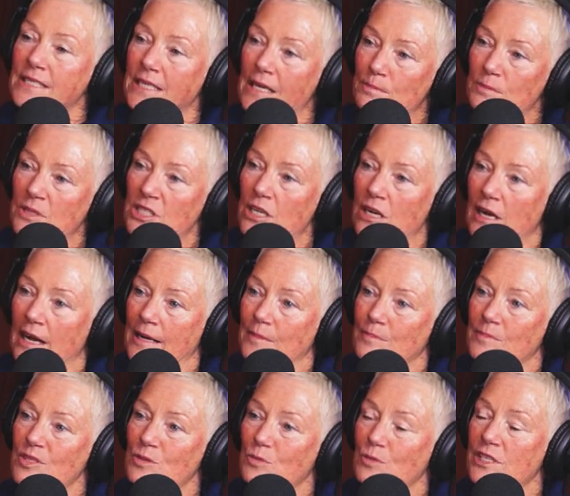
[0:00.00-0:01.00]

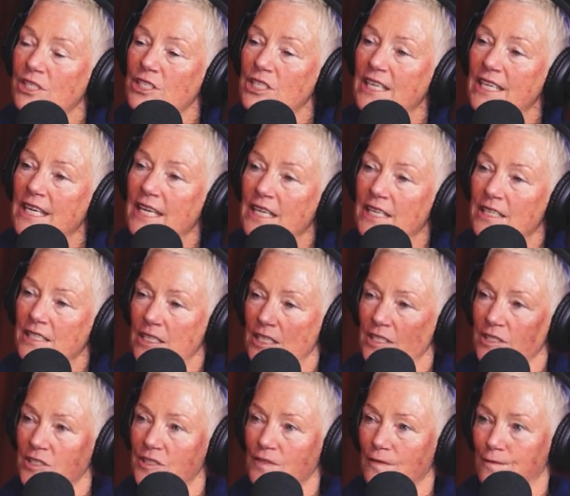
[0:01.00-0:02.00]
sometimes when your head
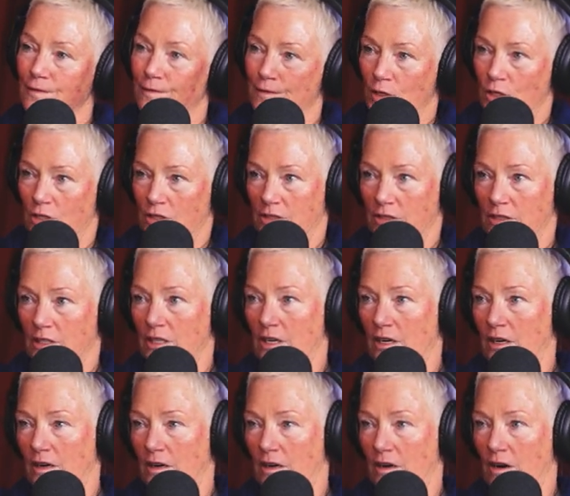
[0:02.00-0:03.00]
is full
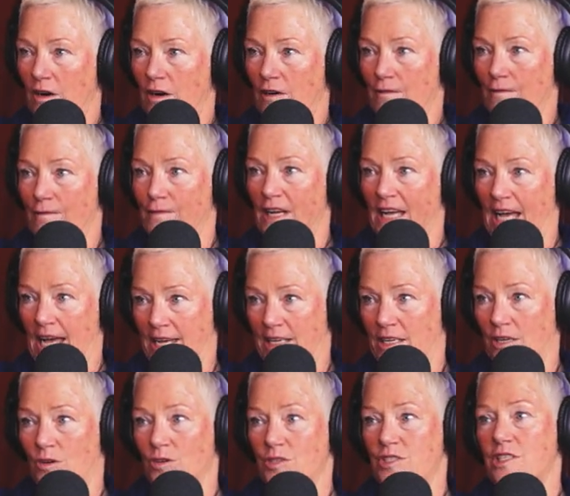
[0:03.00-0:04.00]
of
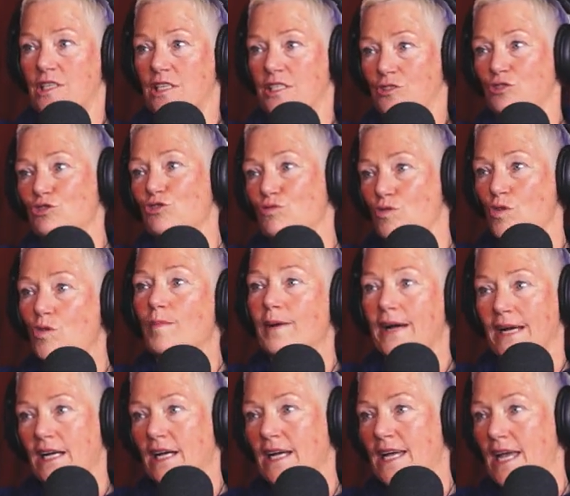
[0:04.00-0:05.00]
chaos and
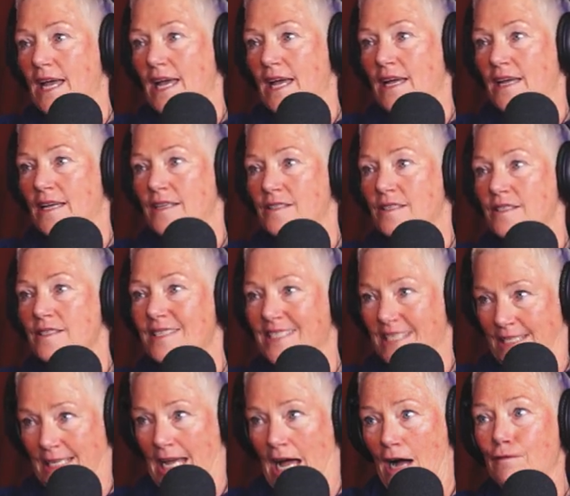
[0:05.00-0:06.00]
trauma and
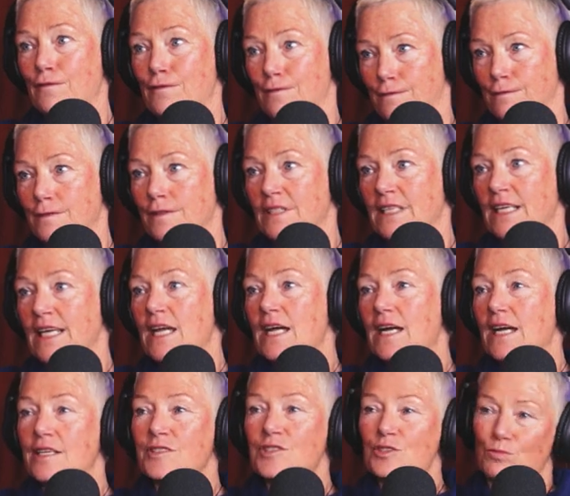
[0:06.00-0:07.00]
stuff, mm-hmm.
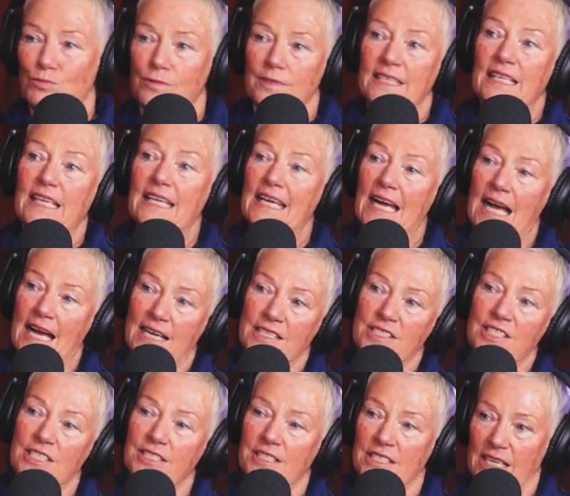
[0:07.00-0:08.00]
it's really
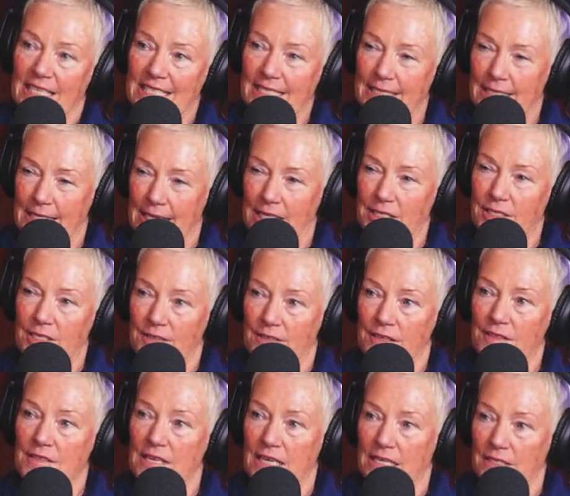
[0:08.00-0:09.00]
hard to dissect
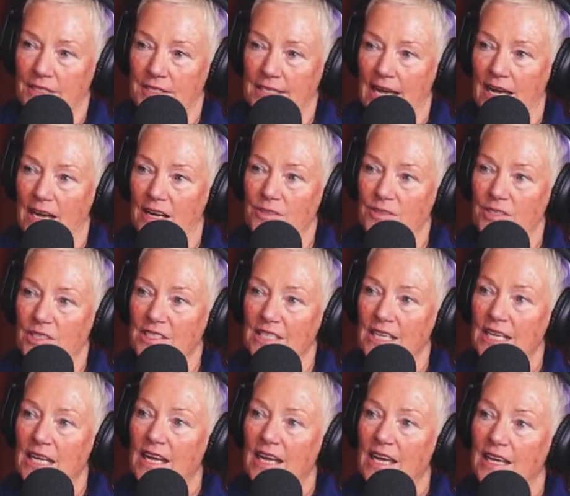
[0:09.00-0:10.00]
the things out.
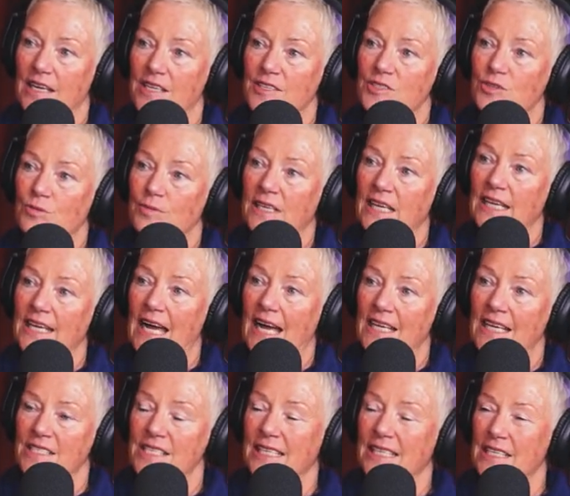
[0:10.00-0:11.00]
And it's really
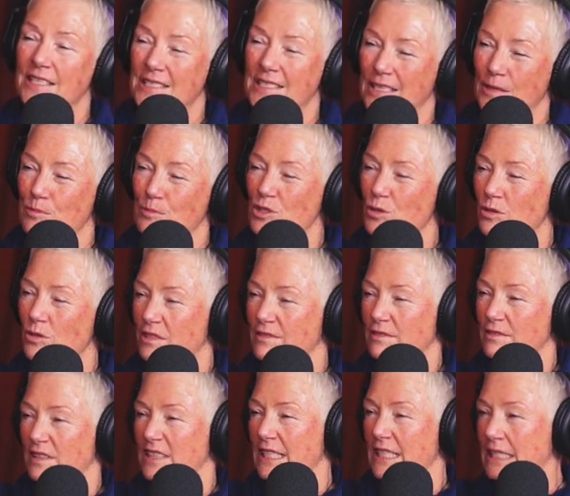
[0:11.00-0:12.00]
hard to get some sort
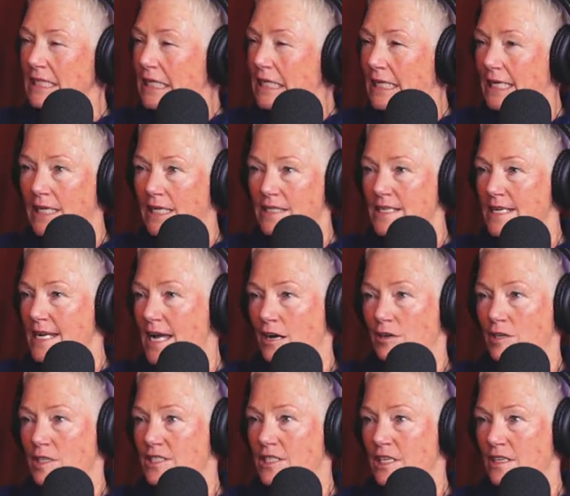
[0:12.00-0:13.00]
of linear
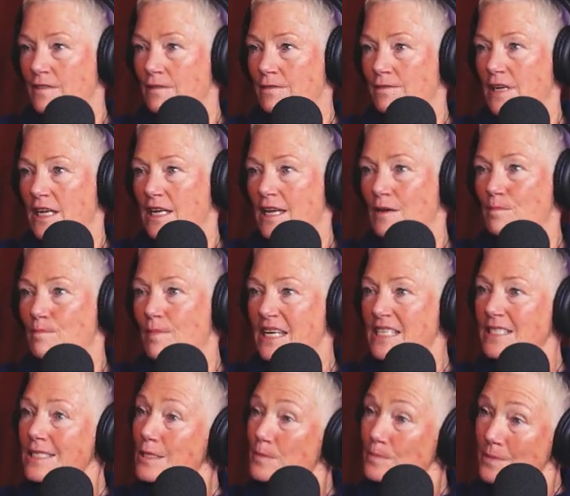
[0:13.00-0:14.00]
narrative and
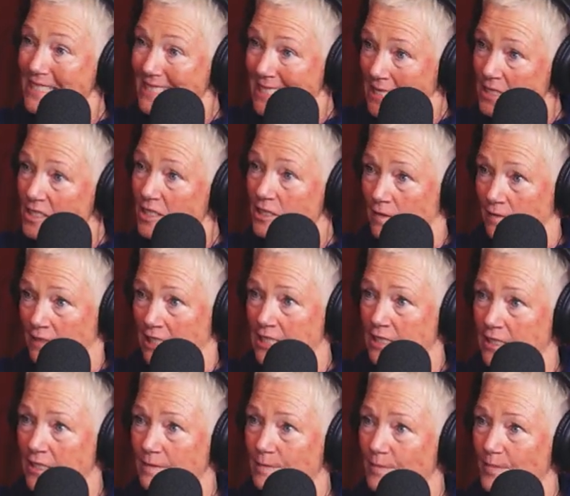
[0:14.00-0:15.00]
make some sense of
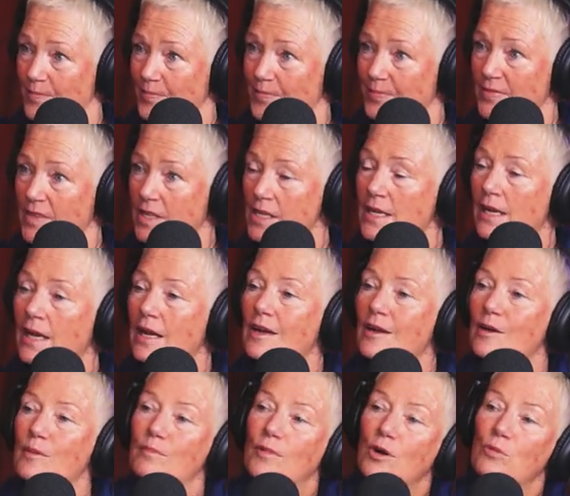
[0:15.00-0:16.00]
it. Sure. Yep.
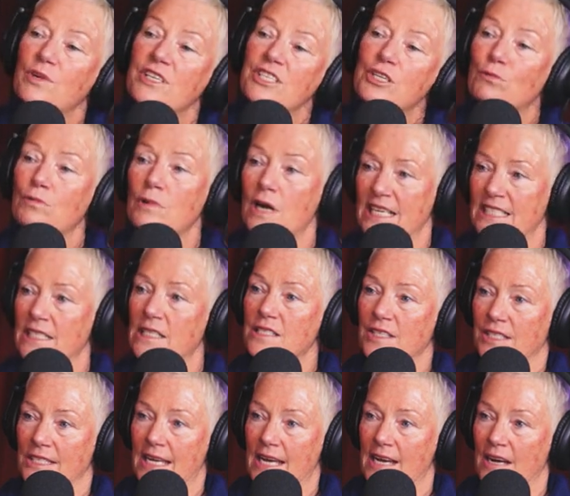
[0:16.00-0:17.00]
But when you write
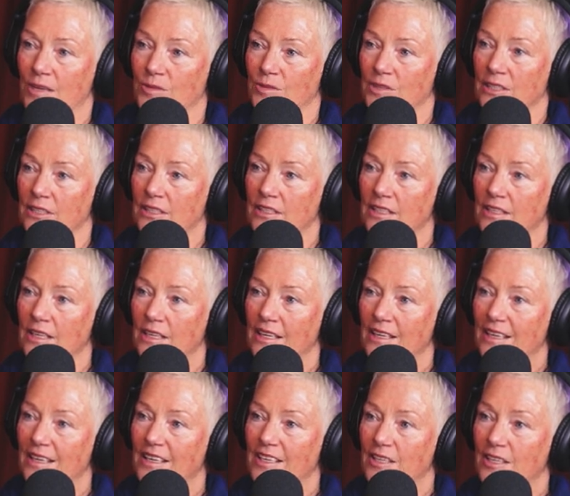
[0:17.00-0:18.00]
it down,
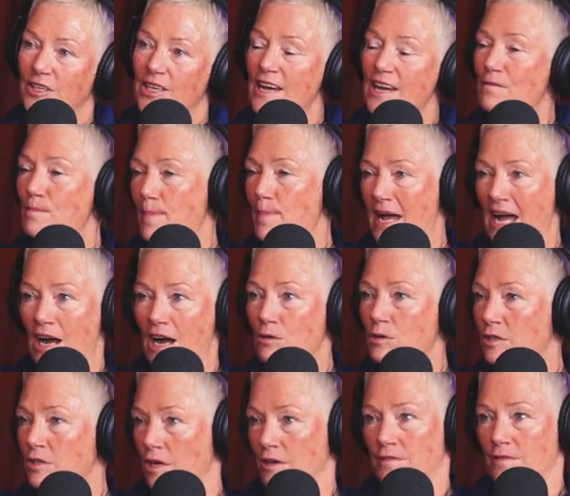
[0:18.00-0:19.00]
you have
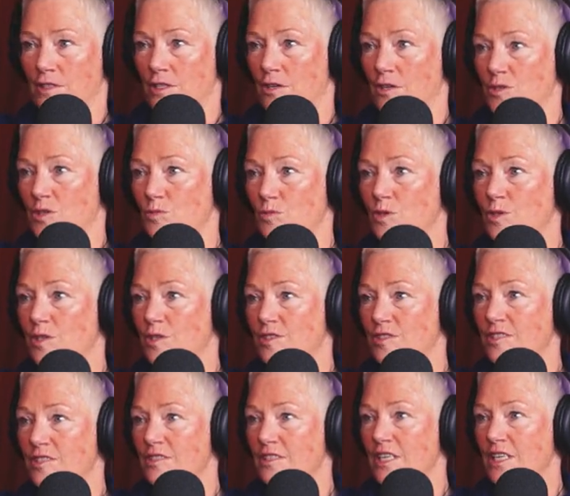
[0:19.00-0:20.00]
power over those
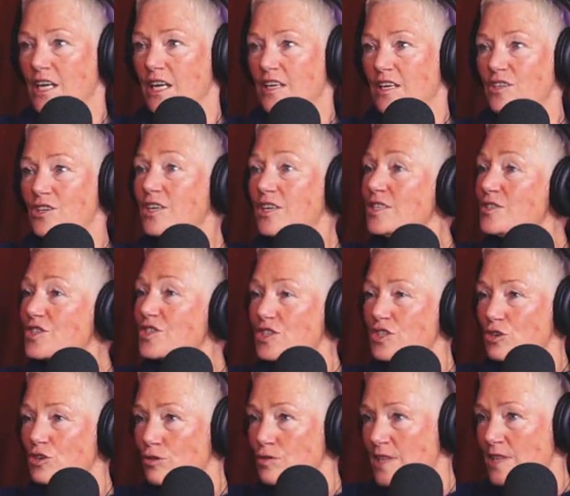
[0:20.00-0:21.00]
words. Mm. You can
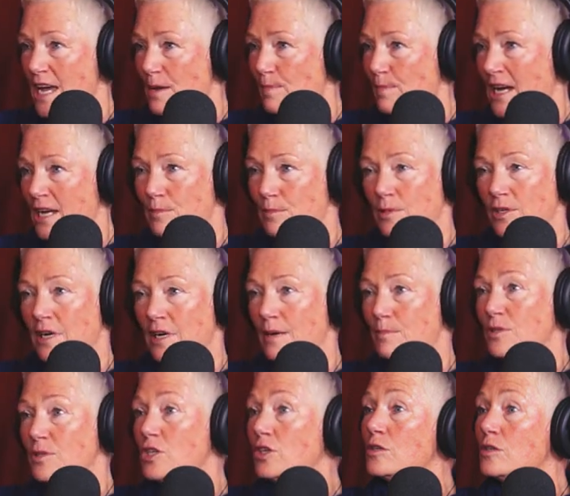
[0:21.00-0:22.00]
screw that paper
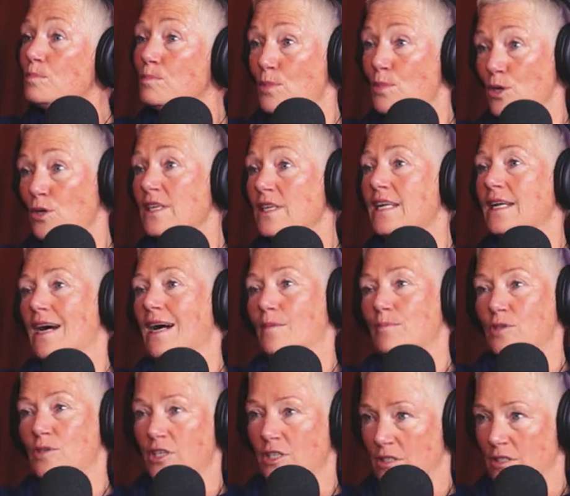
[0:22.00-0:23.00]
up, you can burn it up,
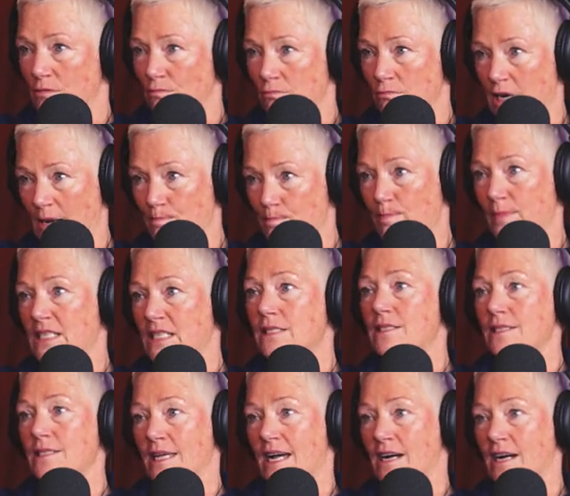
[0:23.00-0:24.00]
you can rub
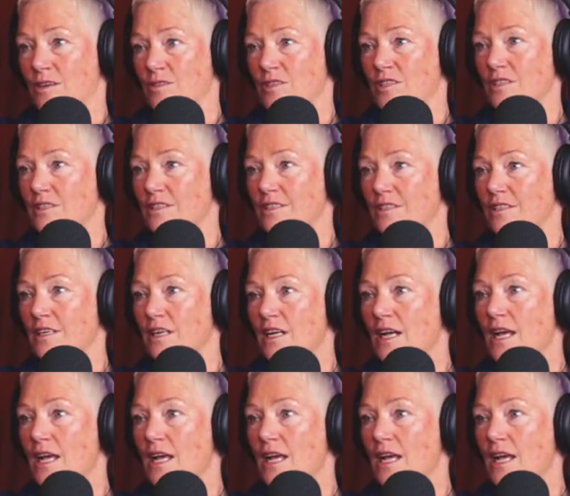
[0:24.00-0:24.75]
bits out. Yeah